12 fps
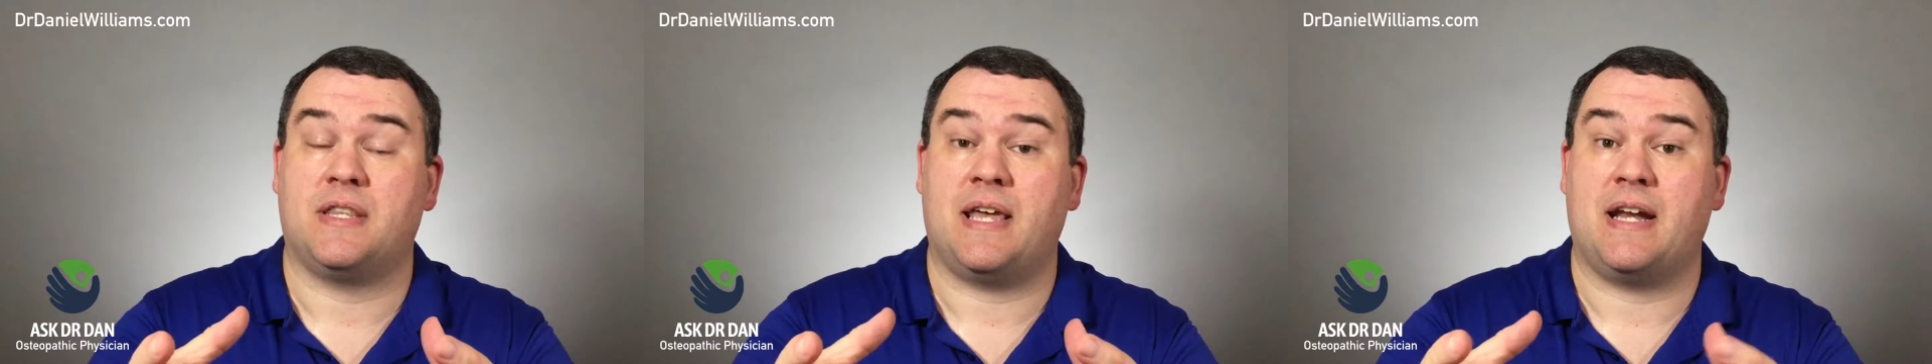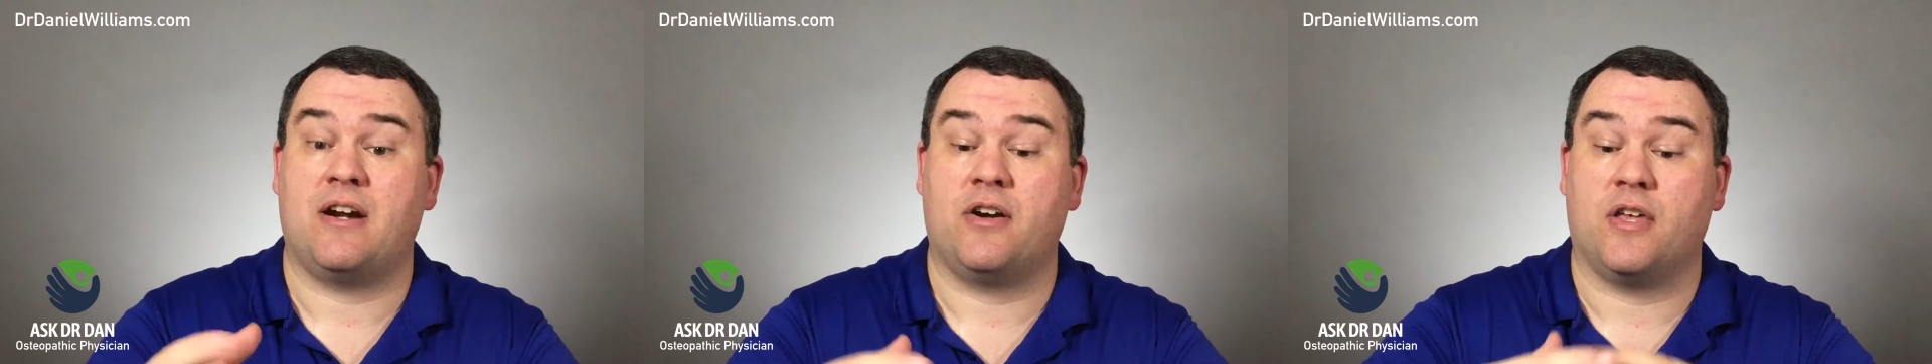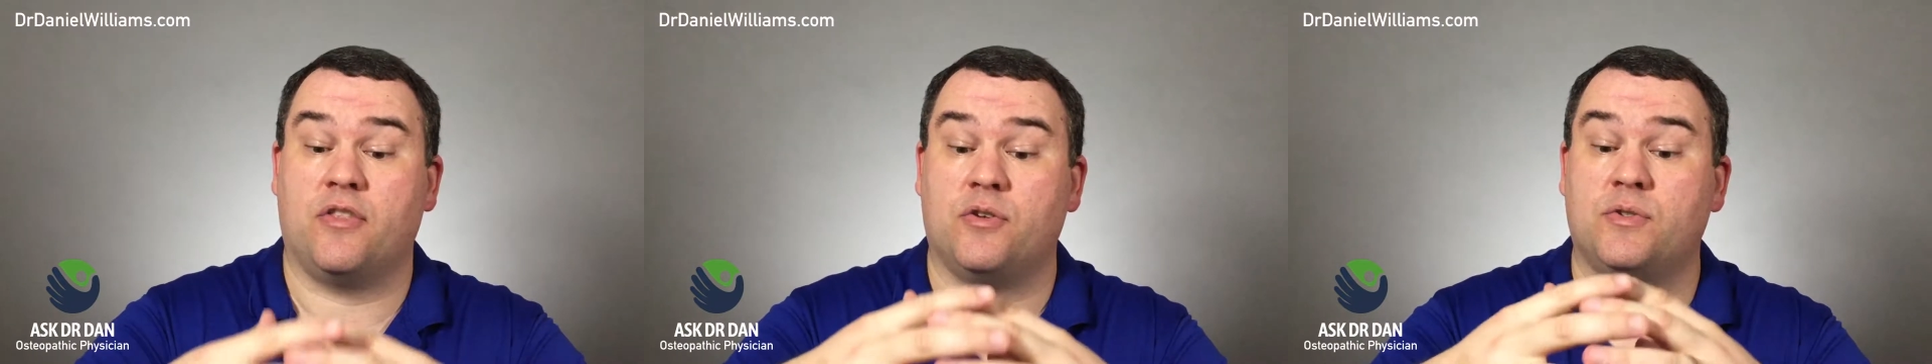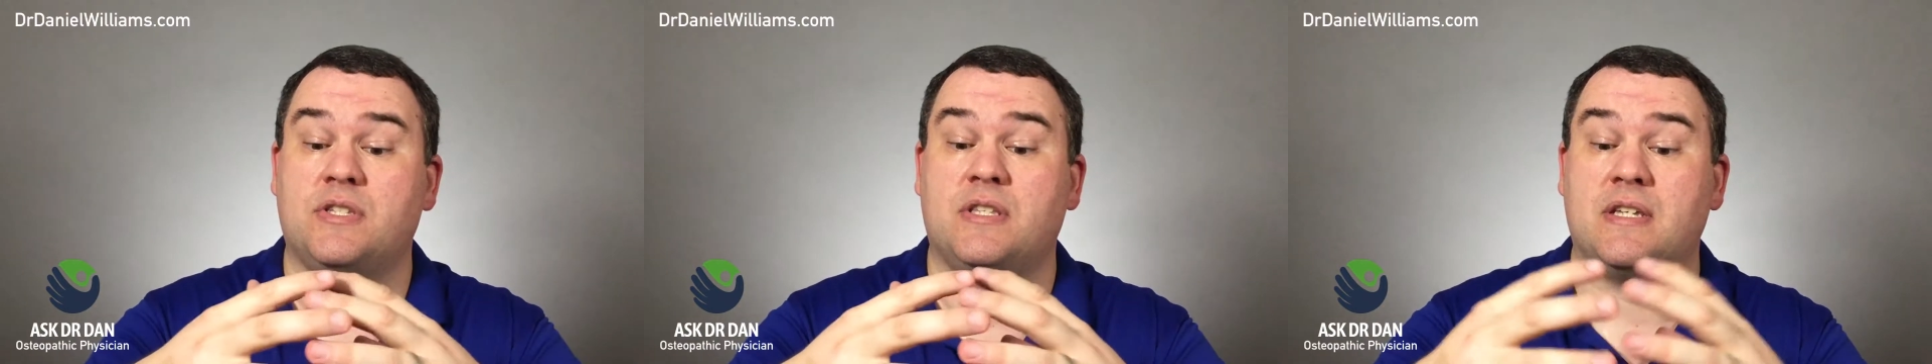to that area,
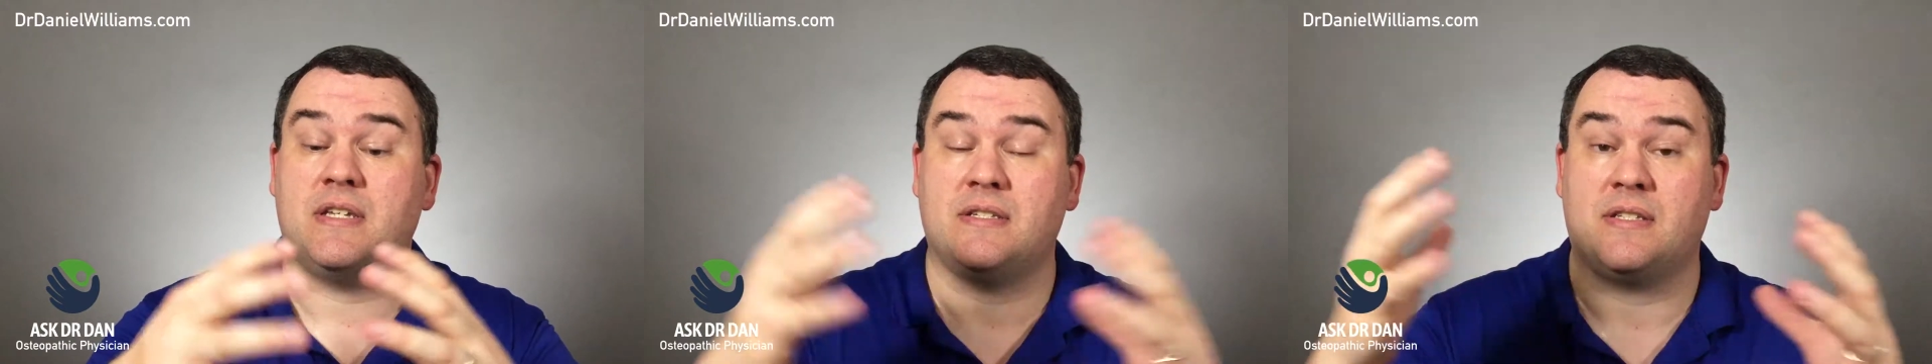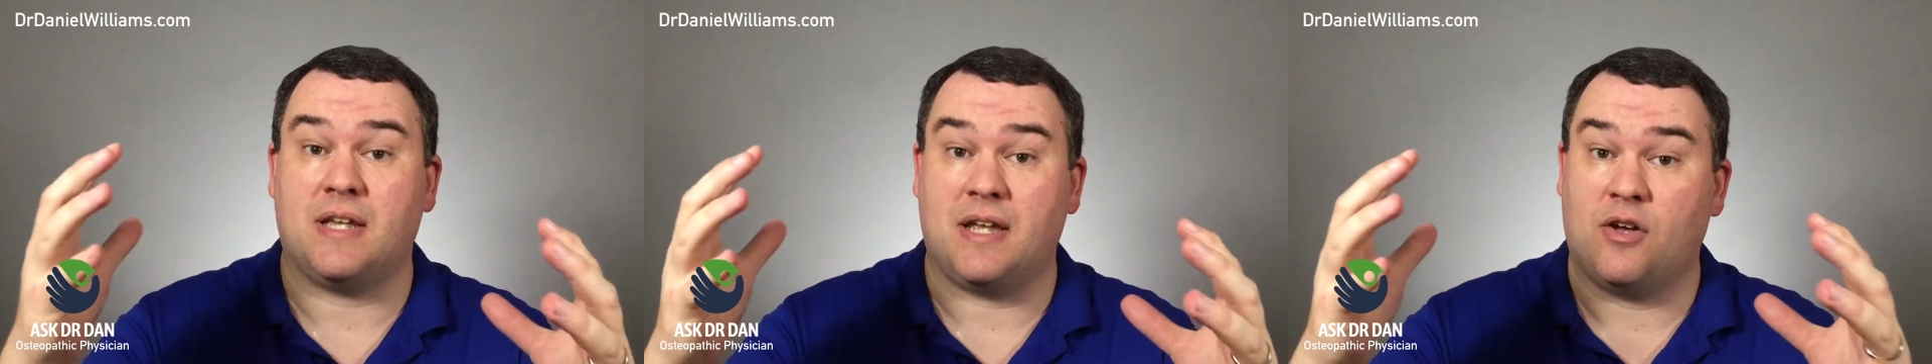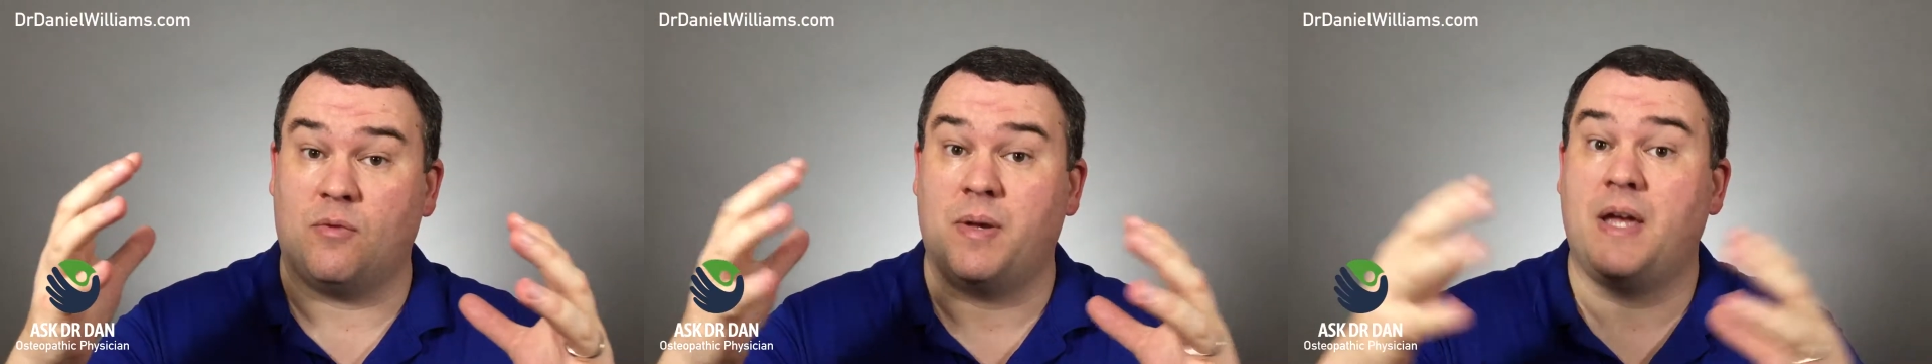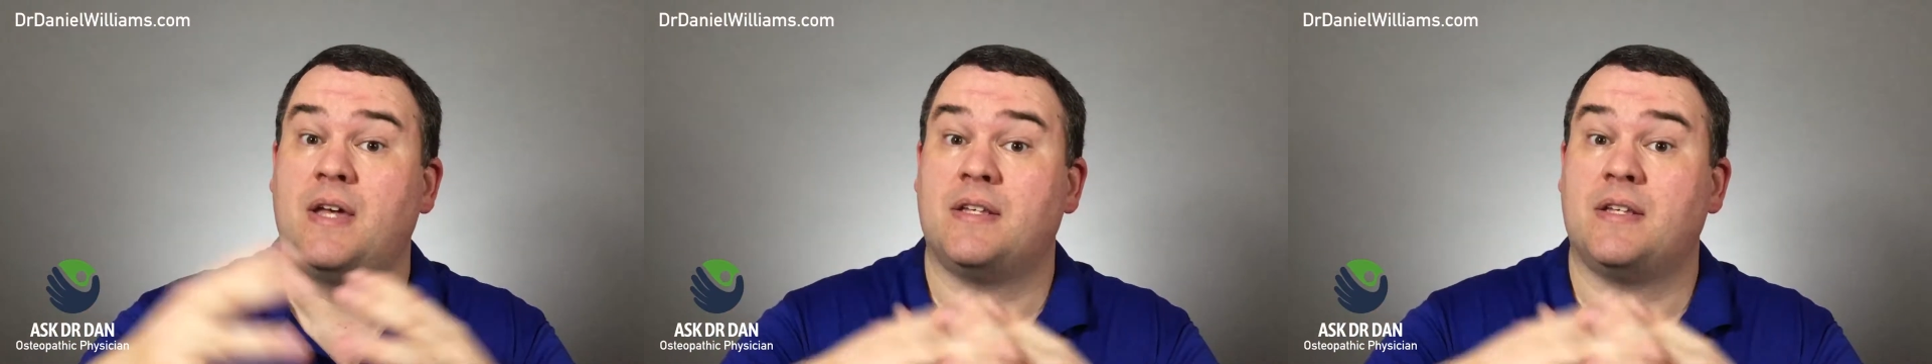those things that help